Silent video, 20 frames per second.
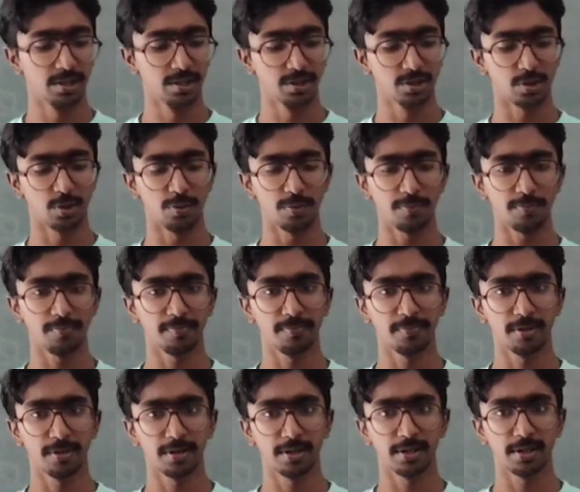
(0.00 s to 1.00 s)
So,
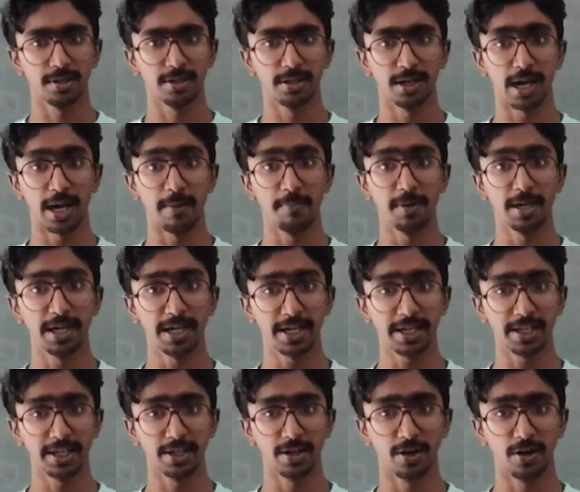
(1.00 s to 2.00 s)
the
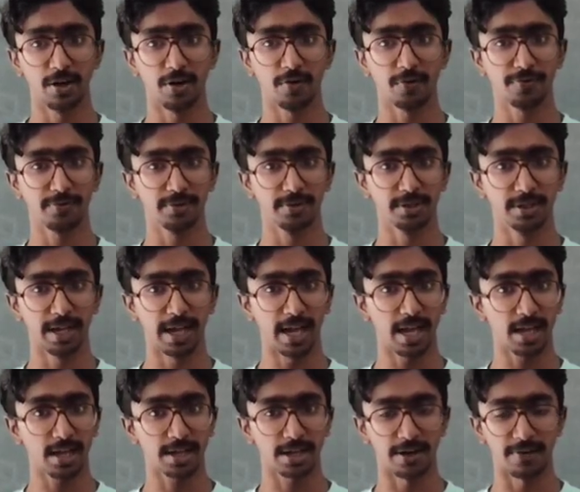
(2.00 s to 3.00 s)
ability of the
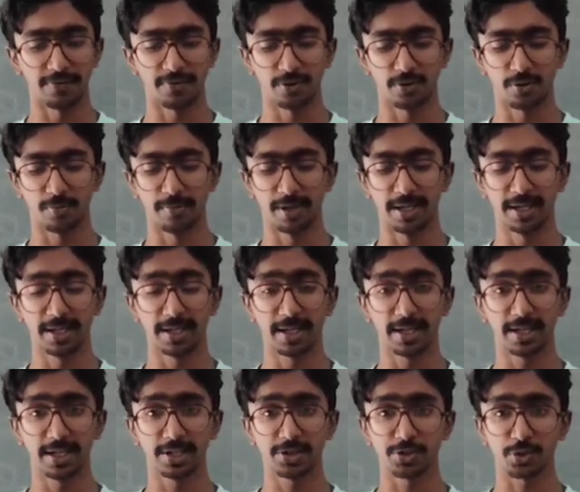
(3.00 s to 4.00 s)
aircraft to
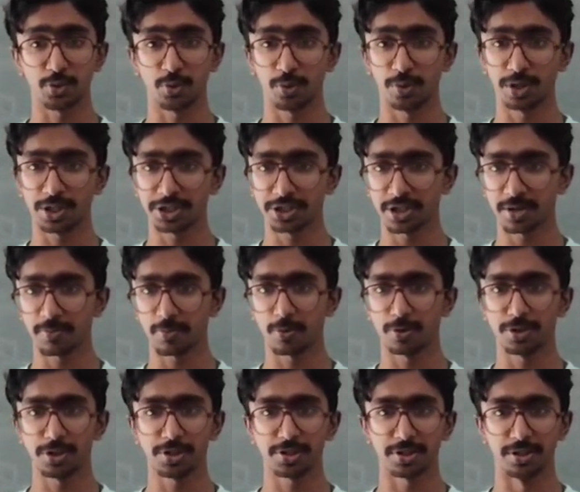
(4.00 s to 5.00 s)
maintain its original
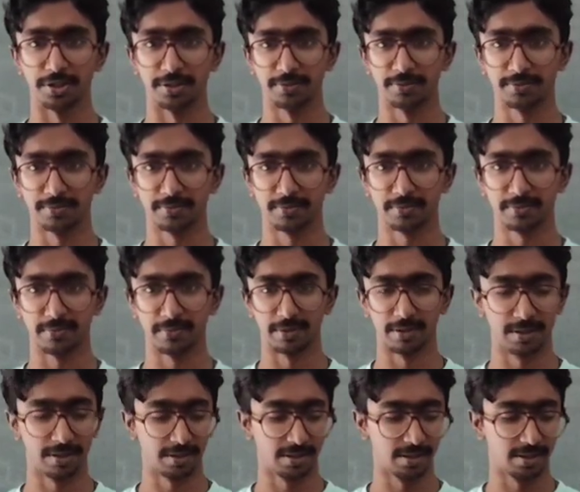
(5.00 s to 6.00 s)
position.
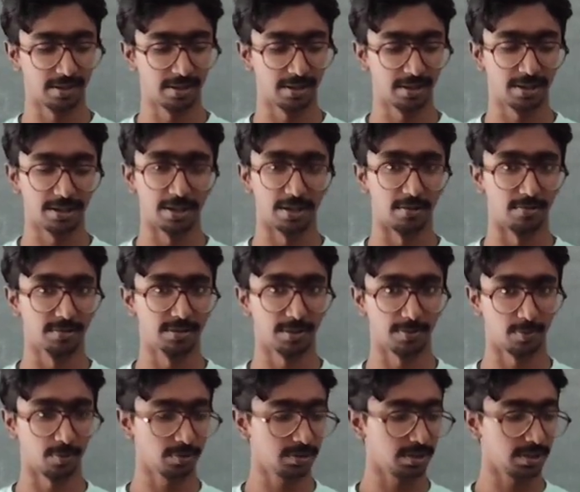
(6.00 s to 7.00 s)
Now,
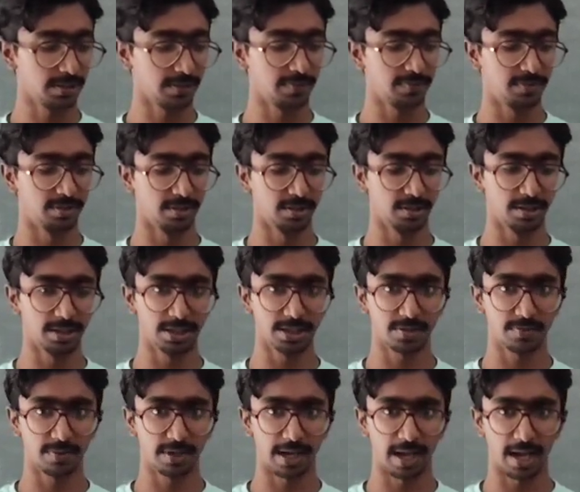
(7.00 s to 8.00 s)
suppose if the
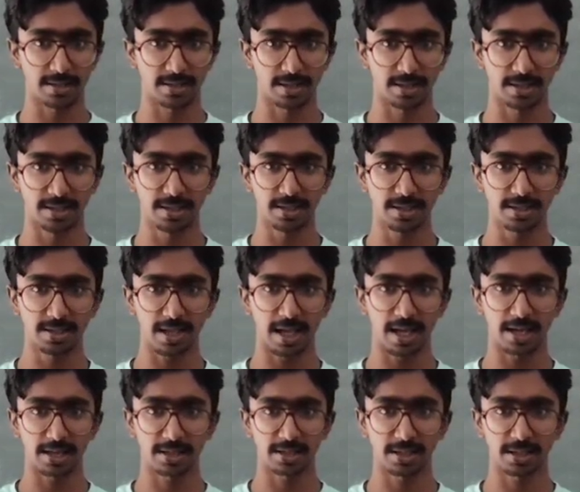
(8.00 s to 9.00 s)
gust wind acts in this
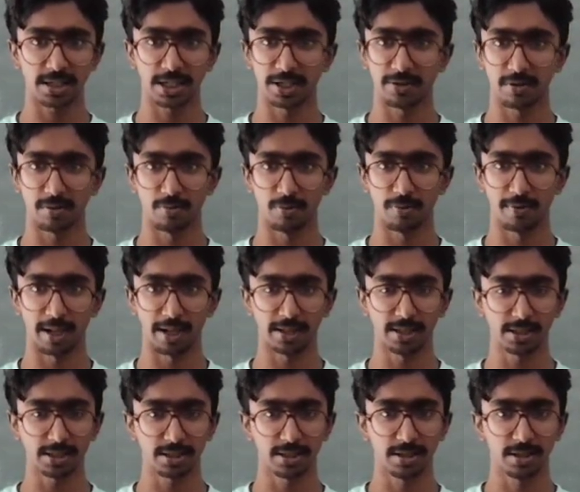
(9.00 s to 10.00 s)
direction, it will move
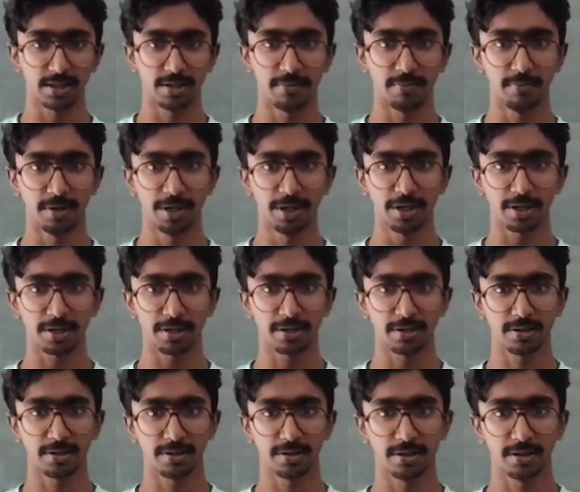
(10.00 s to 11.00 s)
like this, but
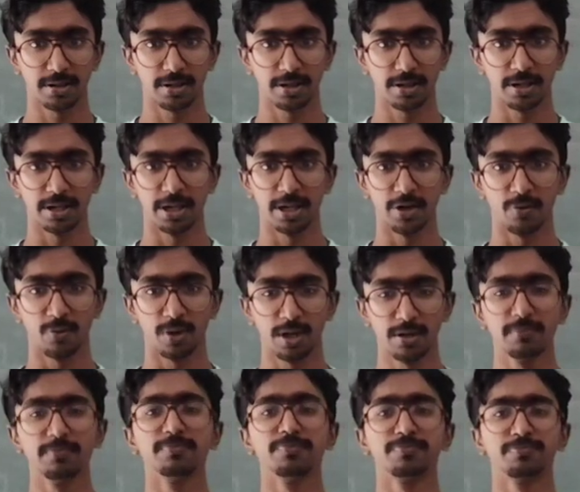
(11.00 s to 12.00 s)
it
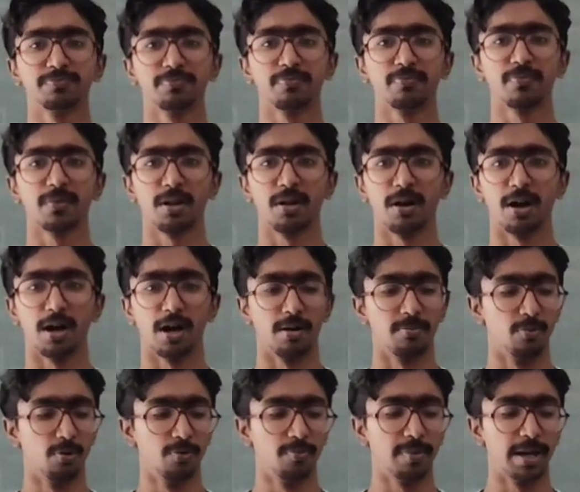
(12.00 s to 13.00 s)
will
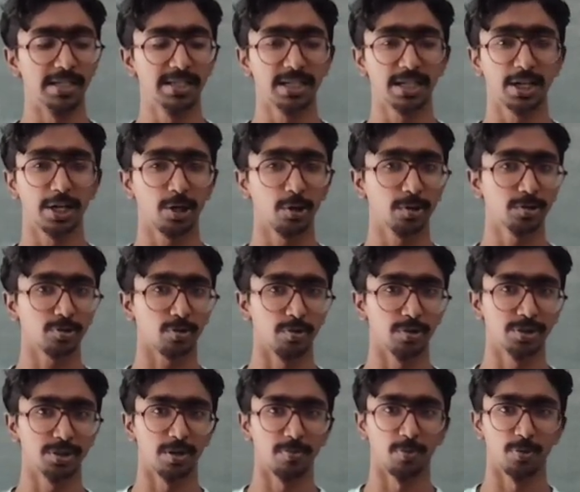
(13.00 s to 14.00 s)
move basically to its
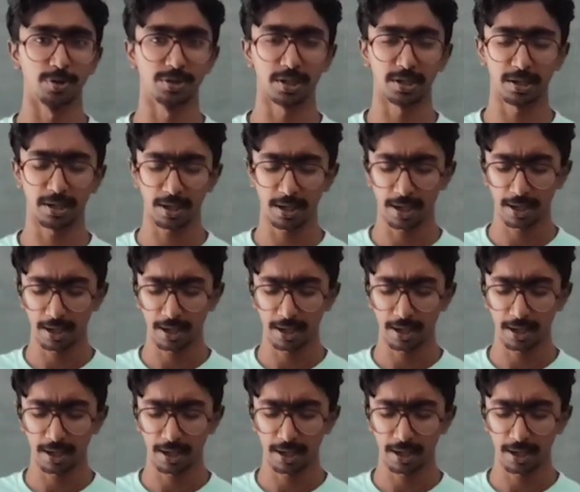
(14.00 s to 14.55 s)
original position.